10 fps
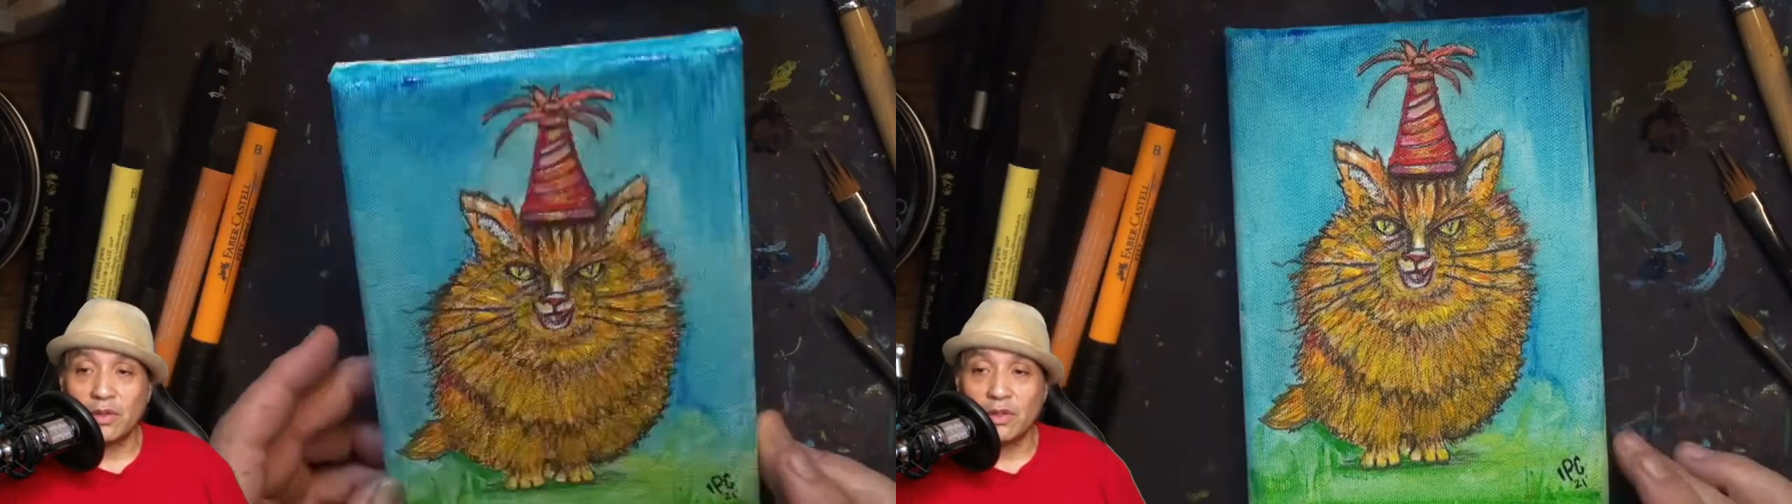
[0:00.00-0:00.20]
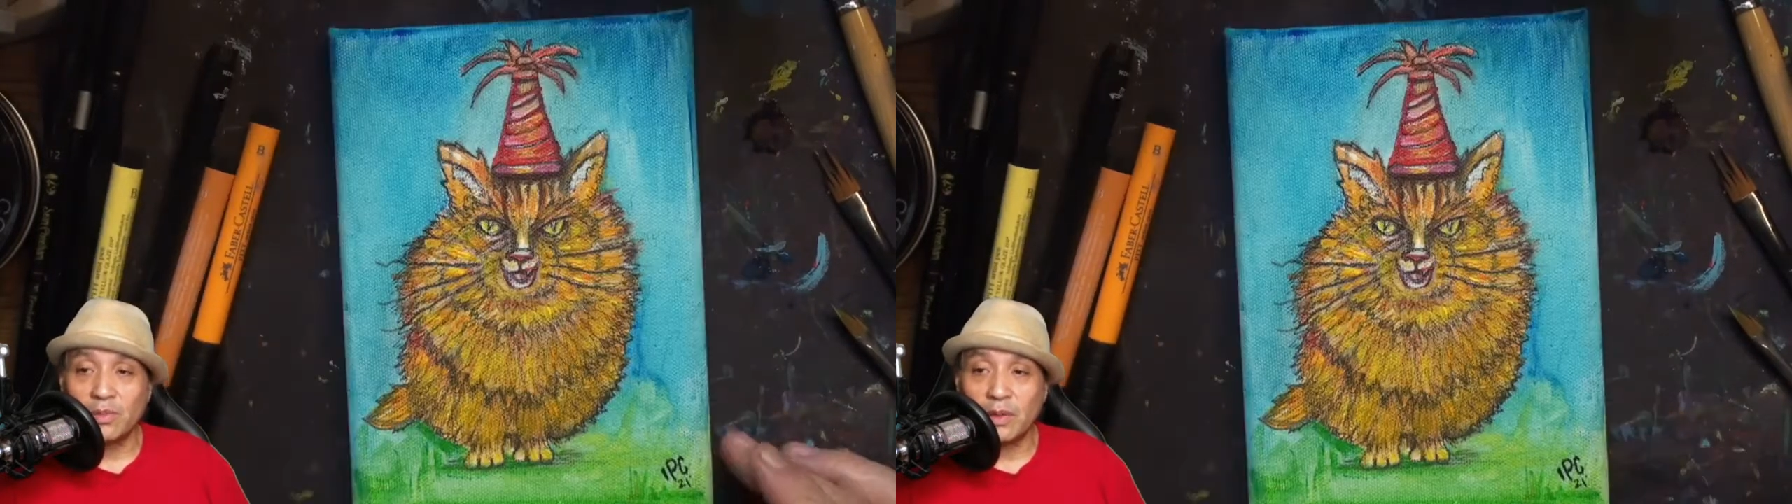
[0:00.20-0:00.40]

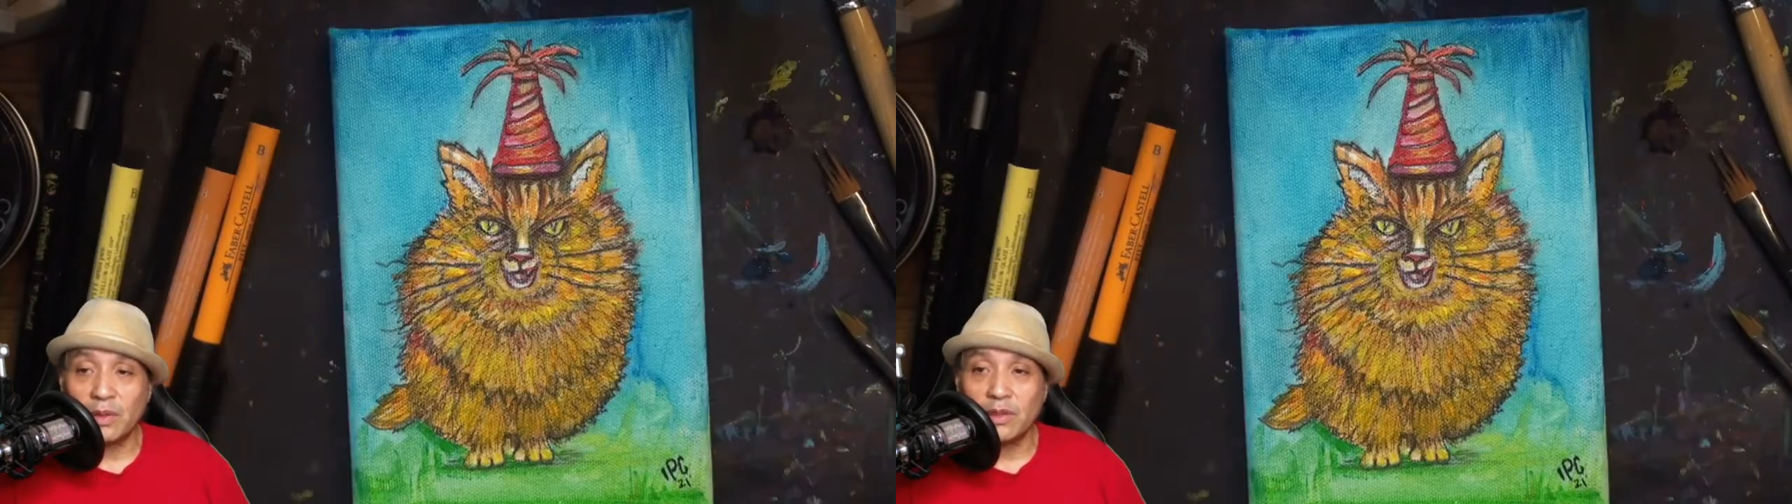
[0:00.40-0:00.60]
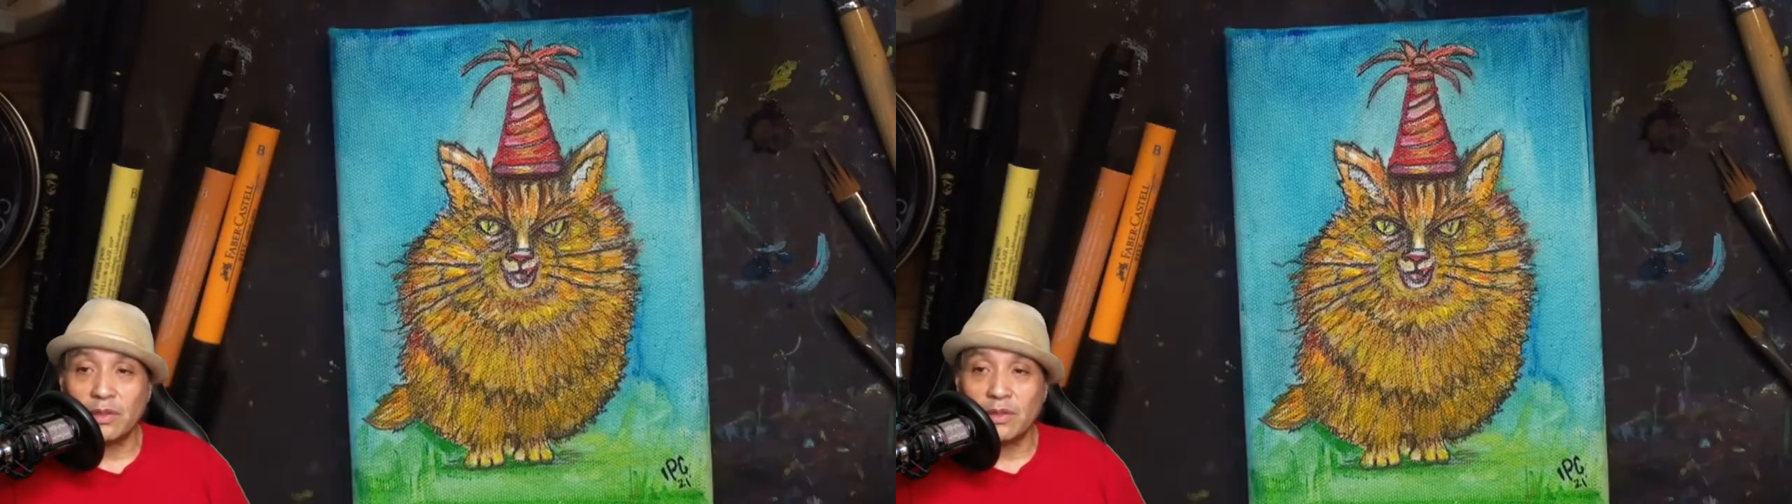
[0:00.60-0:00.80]

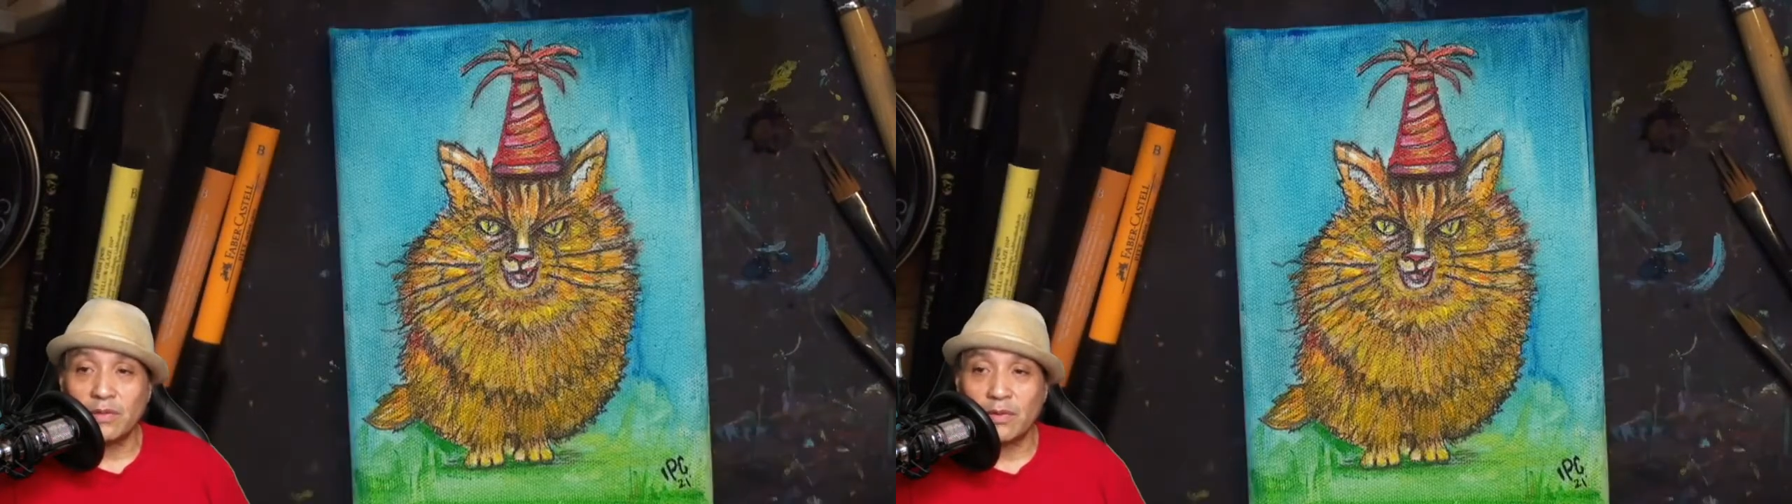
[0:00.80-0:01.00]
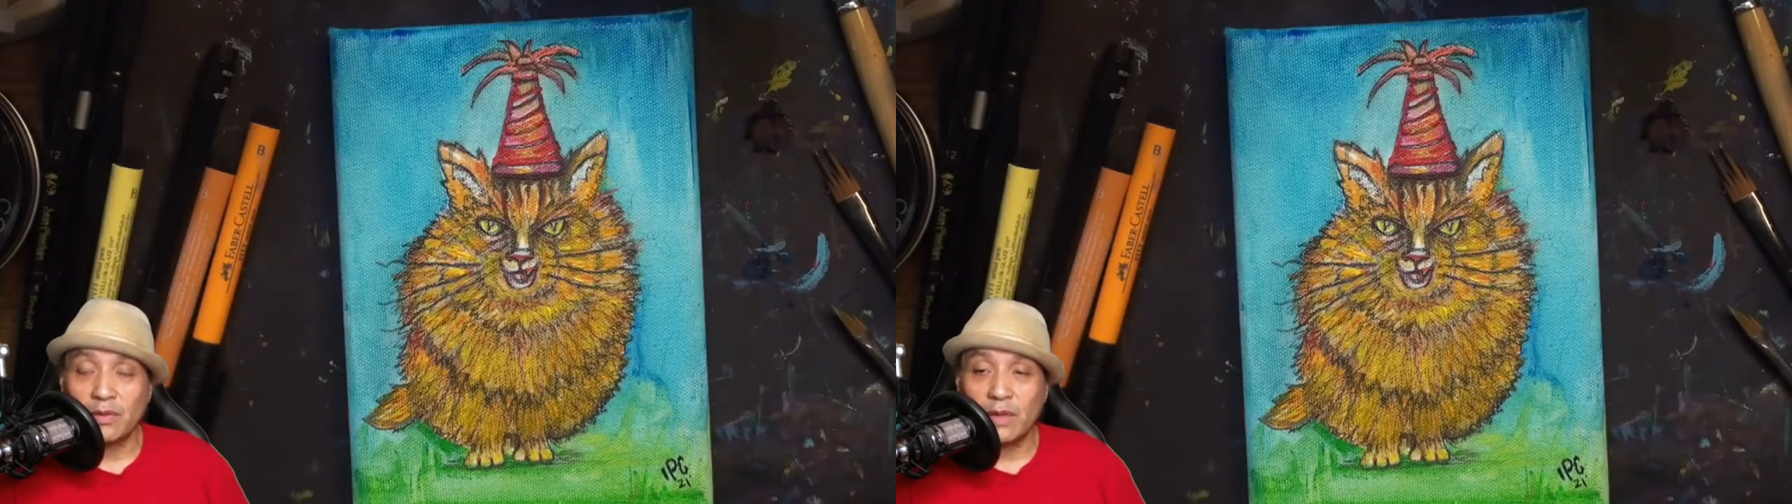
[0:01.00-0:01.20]
experience
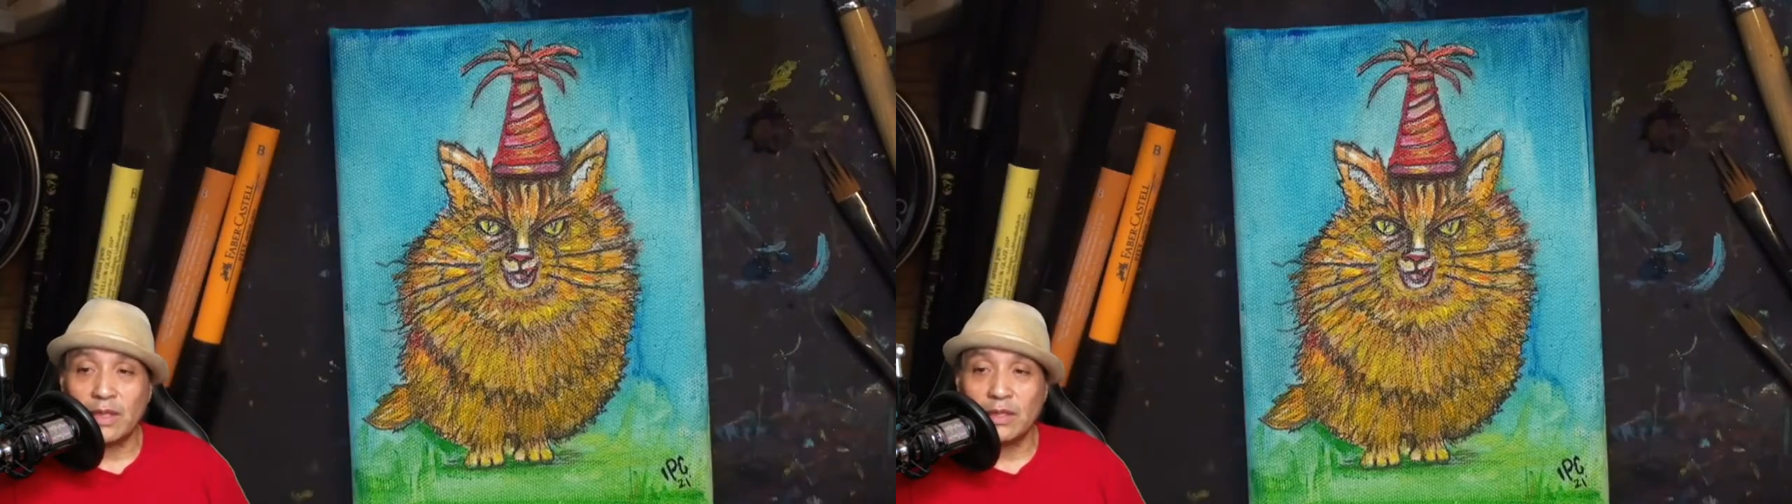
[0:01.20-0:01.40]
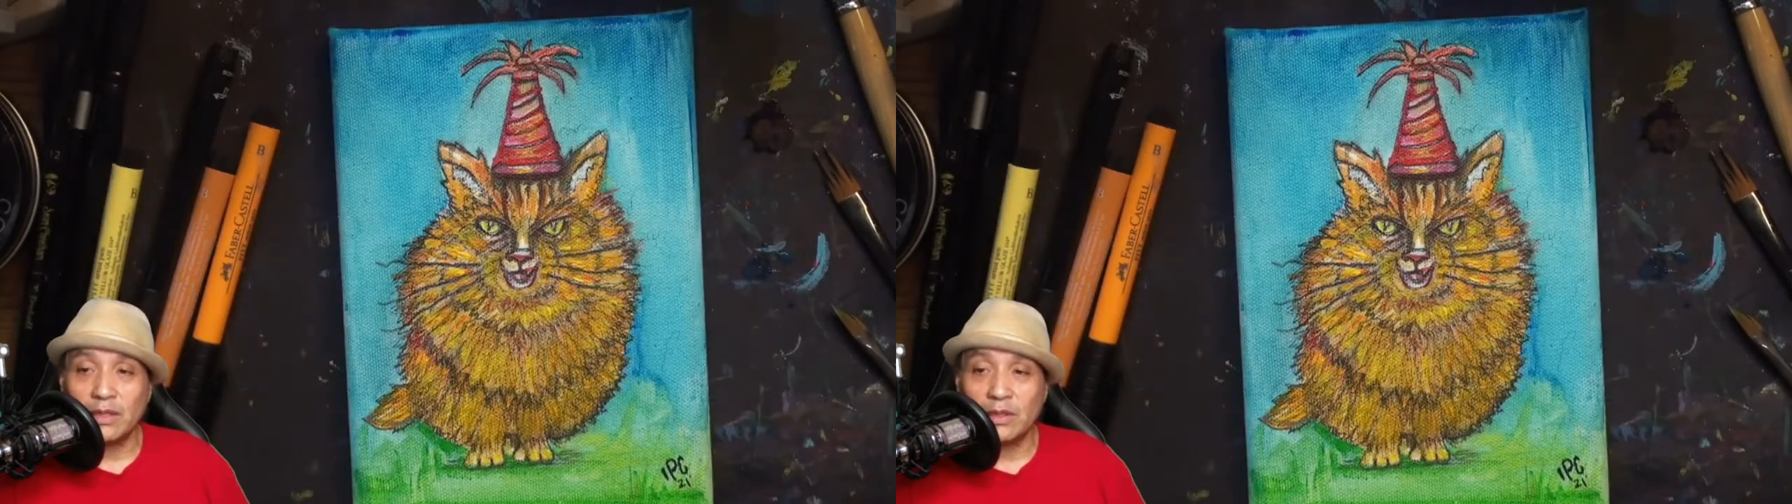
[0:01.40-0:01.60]
of
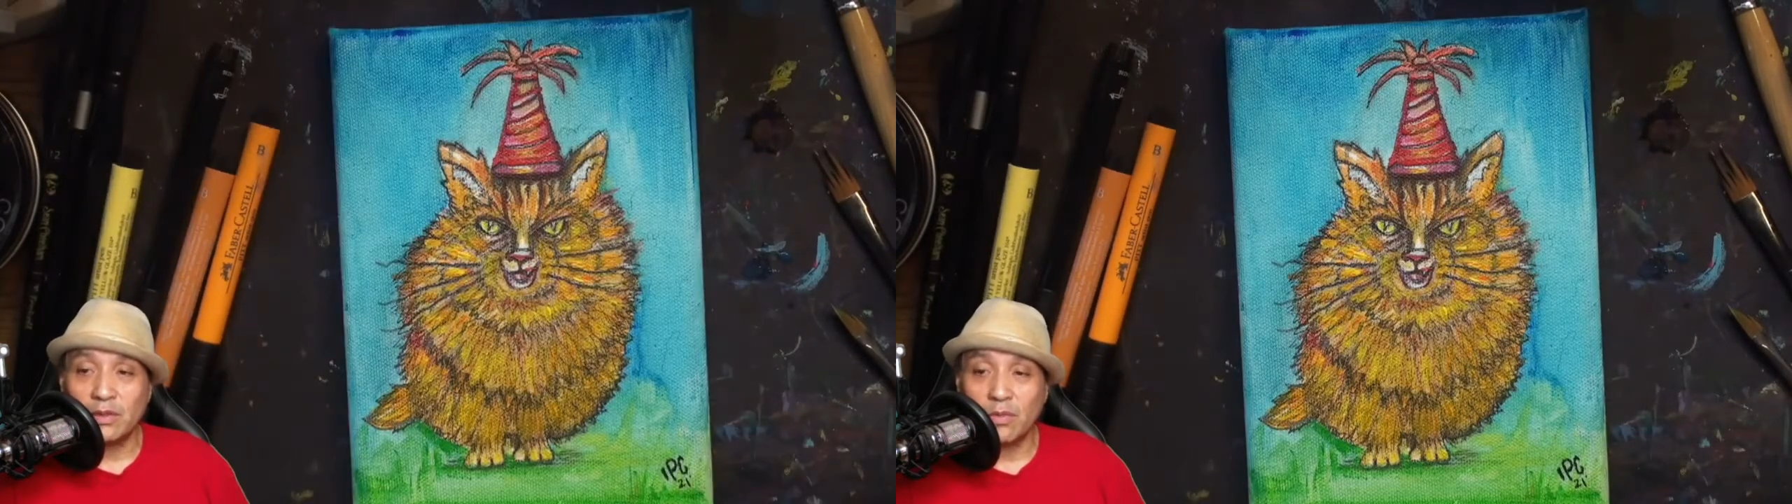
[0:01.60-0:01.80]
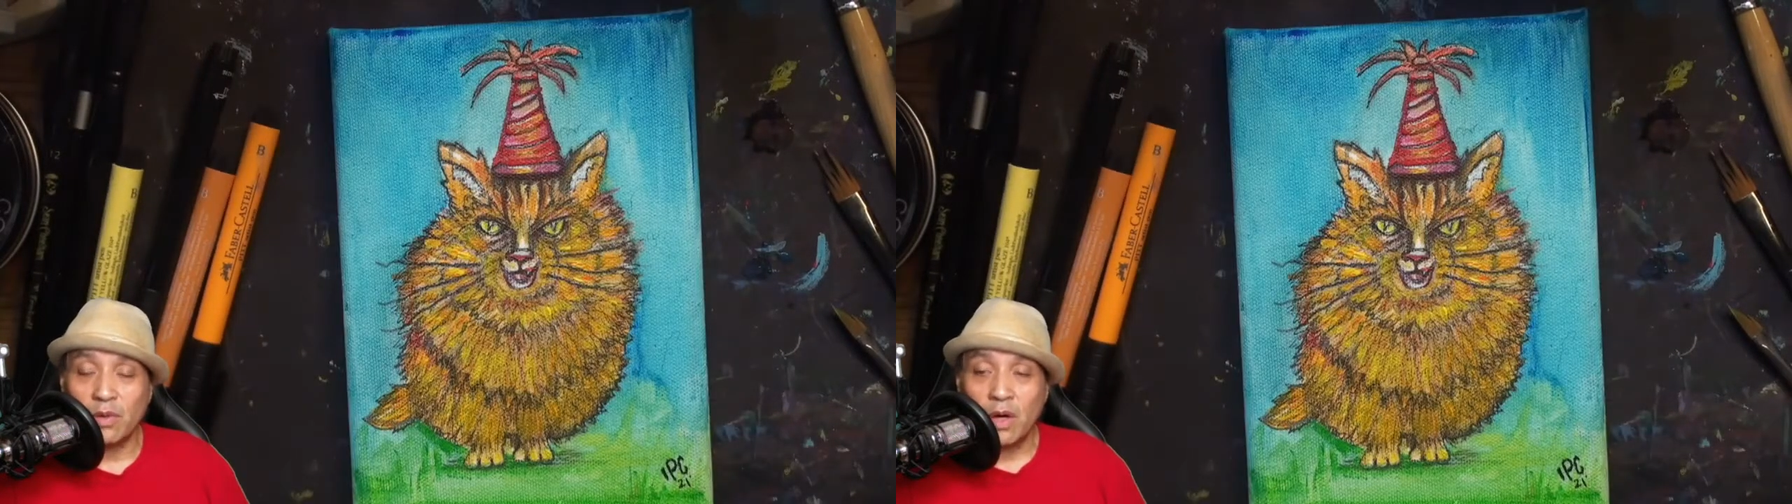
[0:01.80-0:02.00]
creating this